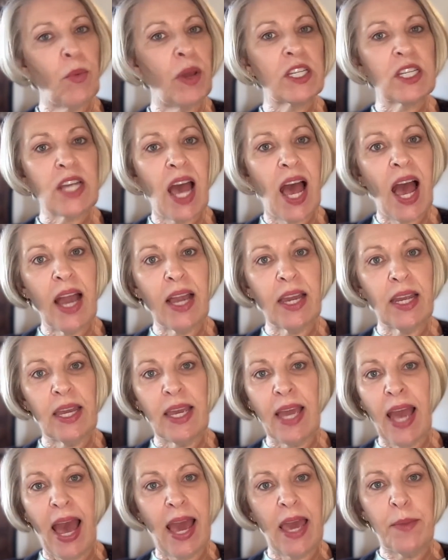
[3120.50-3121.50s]
we're
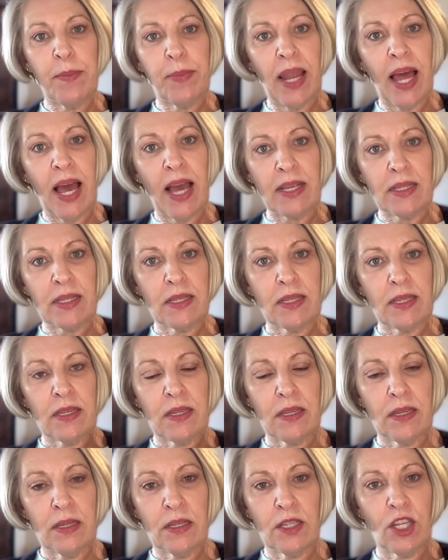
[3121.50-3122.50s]
targeting A+.
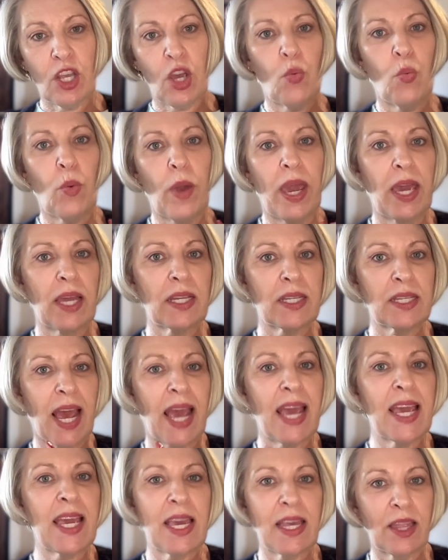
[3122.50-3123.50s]
So we're
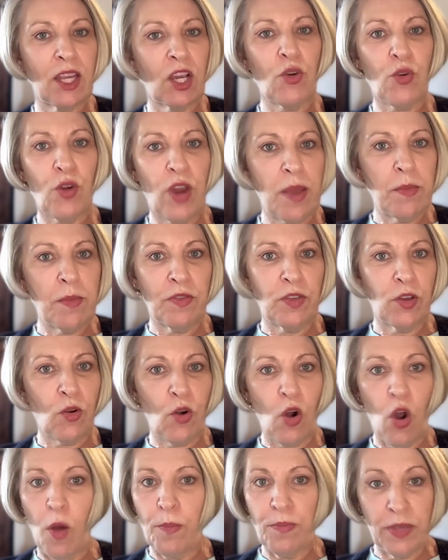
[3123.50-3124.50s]
taking the cream of the
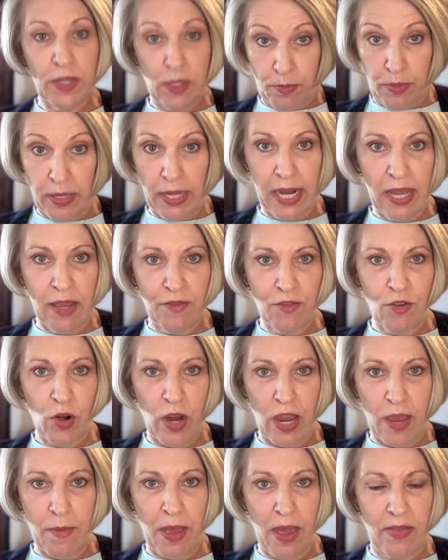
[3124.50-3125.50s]
crop. There's plenty of
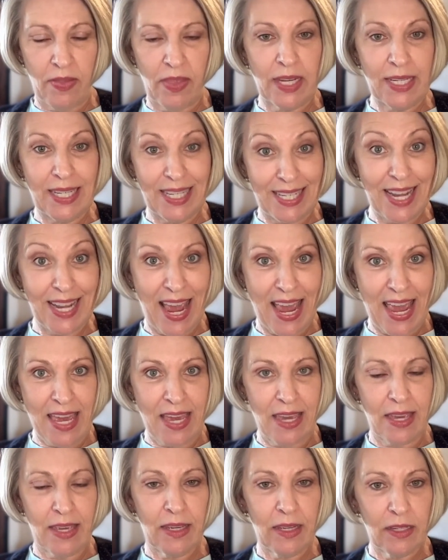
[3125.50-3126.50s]
cream out there
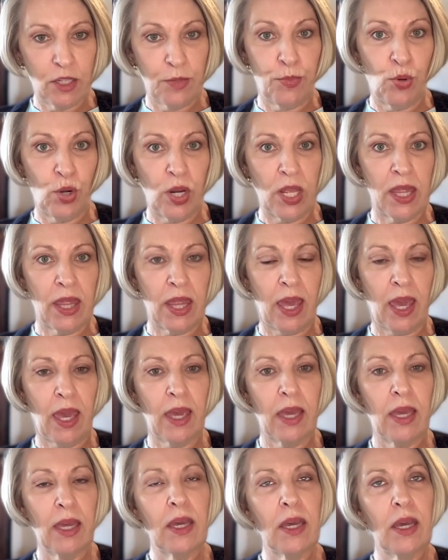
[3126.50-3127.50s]
to put in there.
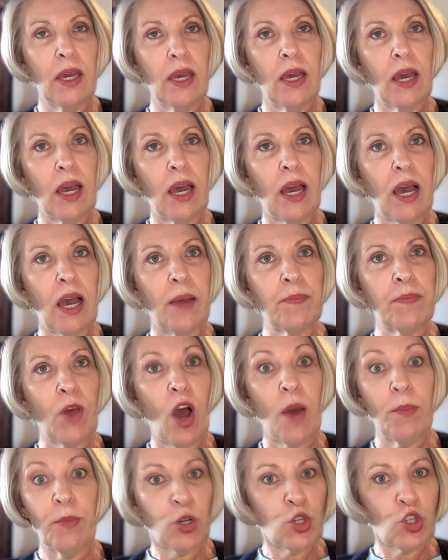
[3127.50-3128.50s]
I'm
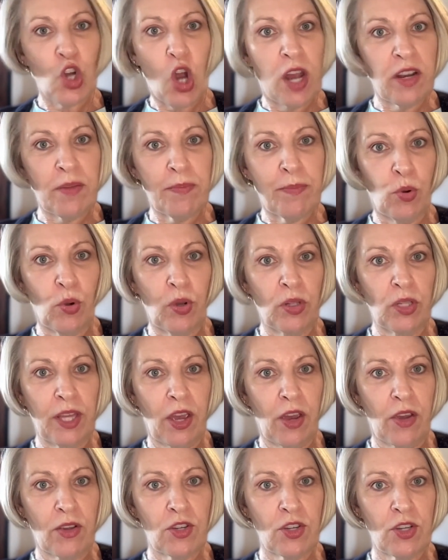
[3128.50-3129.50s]
not trying to boil
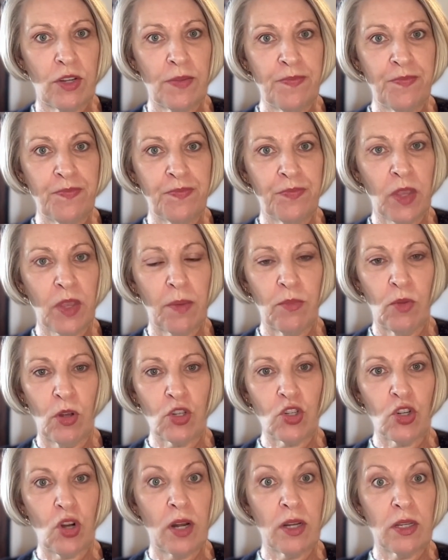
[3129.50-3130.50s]
the ocean. I'm
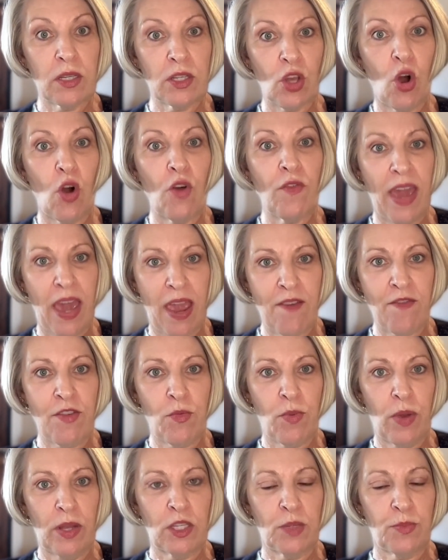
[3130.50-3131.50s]
not trying to solve
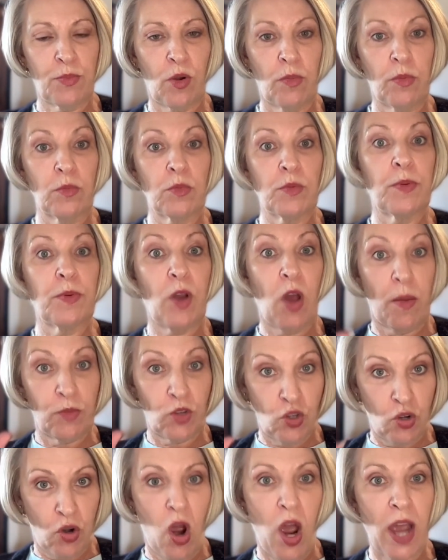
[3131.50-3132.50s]
everyone's problems, but I'm
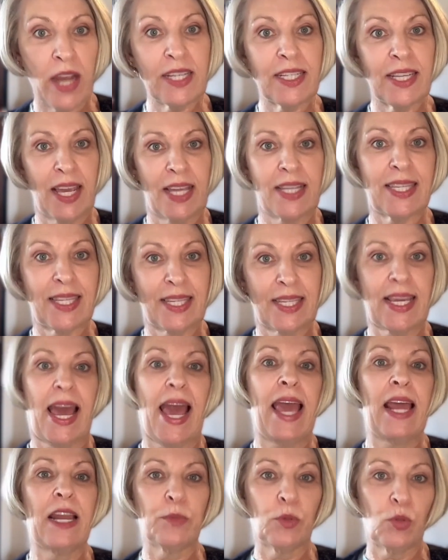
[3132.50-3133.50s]
trying to get
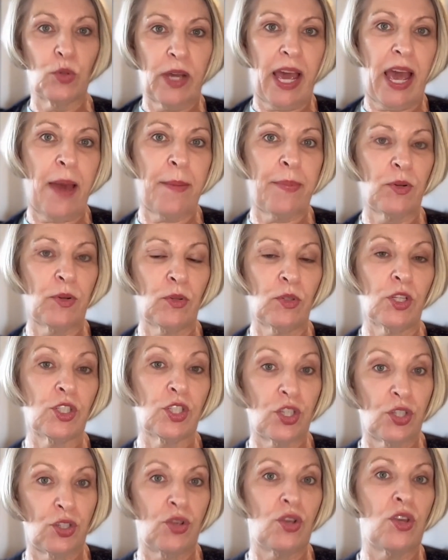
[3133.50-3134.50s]
scalable capital. And
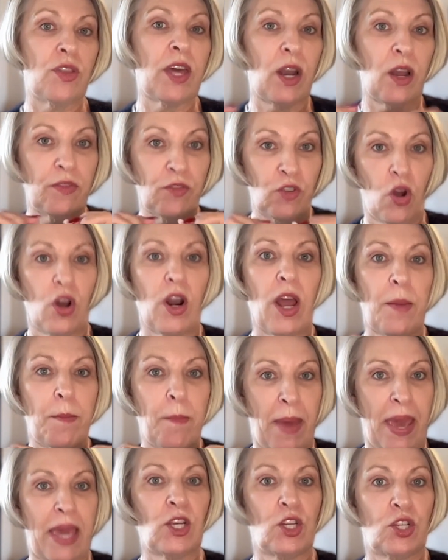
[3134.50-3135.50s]
to do that, I've got to
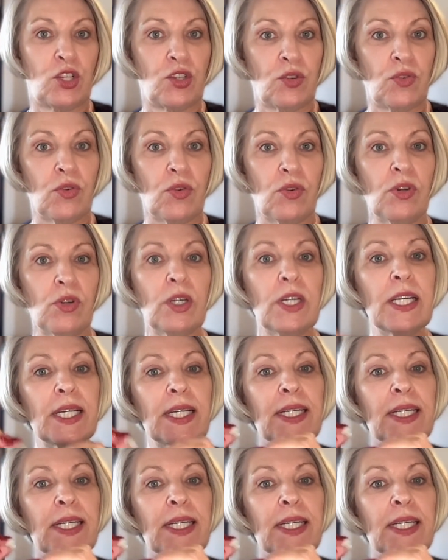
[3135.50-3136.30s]
make sure